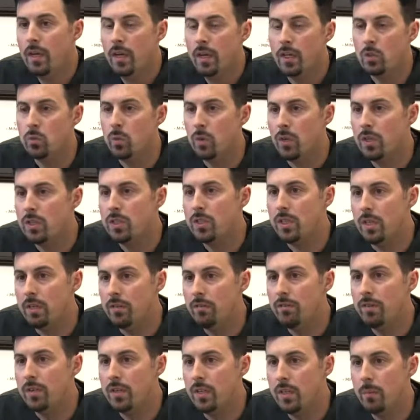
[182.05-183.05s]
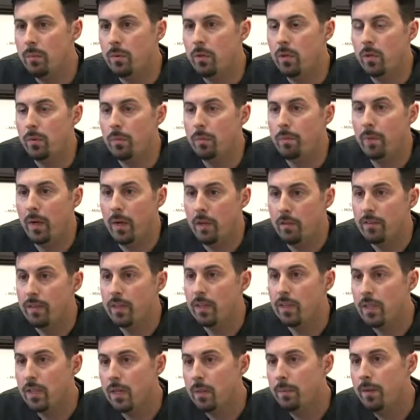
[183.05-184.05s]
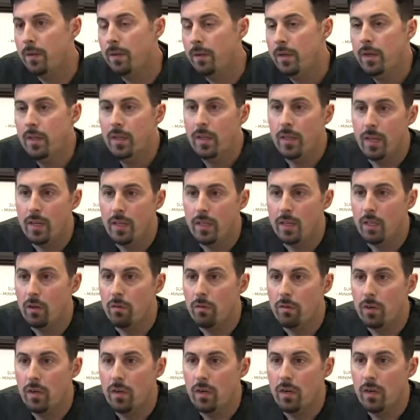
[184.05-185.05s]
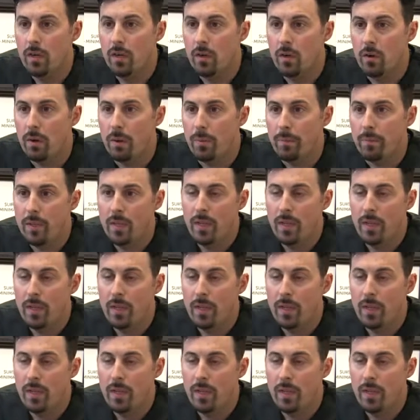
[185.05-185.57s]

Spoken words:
as well as the infundibular pelvic ligament and the ovarian artery.